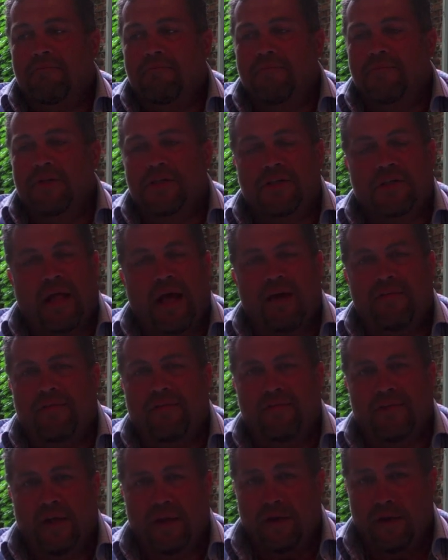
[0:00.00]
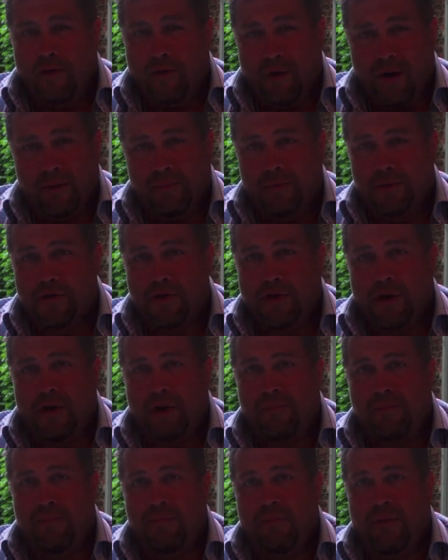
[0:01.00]
The staff have done an incredible
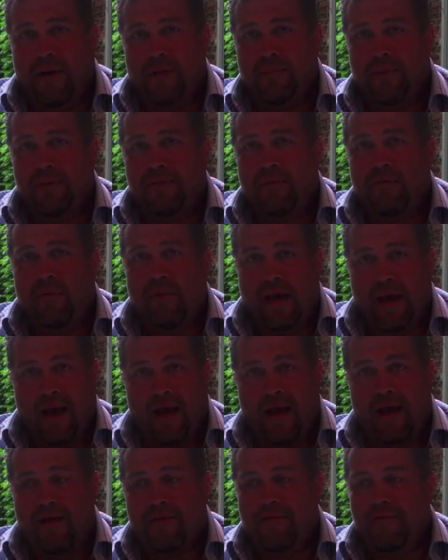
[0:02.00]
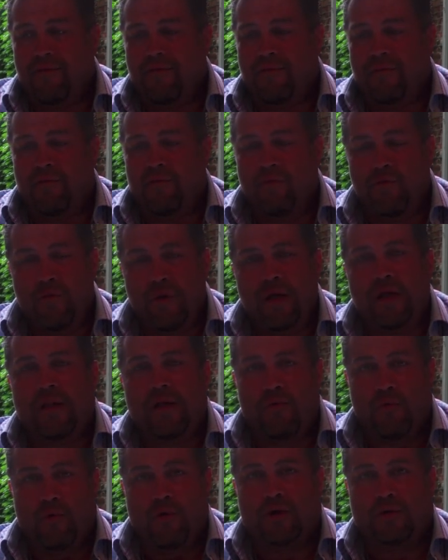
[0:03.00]
job. I mean, we have
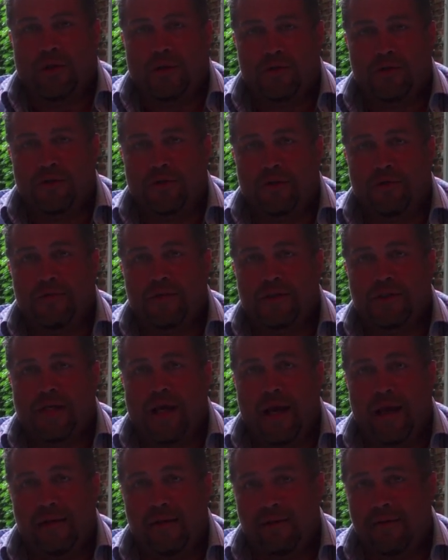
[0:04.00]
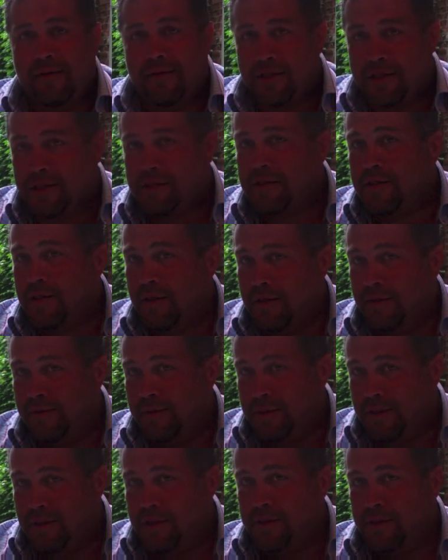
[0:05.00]
really worked on service, and this is
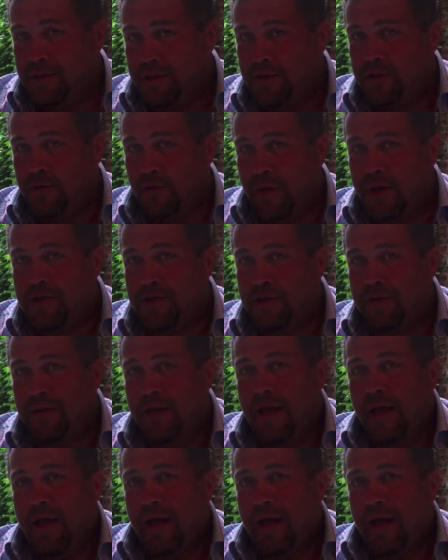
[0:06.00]
the situation.